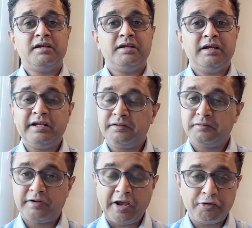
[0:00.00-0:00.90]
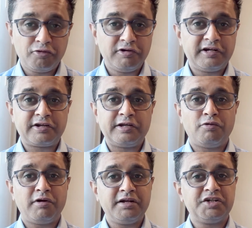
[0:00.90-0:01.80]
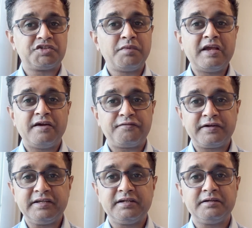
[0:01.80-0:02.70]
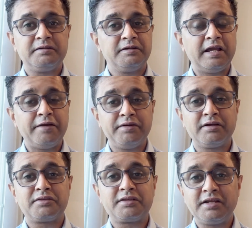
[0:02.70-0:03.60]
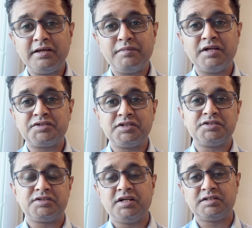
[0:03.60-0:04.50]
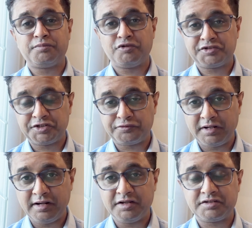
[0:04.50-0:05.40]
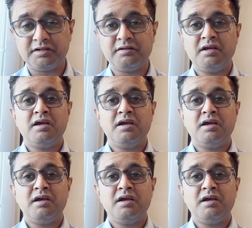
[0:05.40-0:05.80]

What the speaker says: in regulatory audits by FDA, having a three batches as a process validation.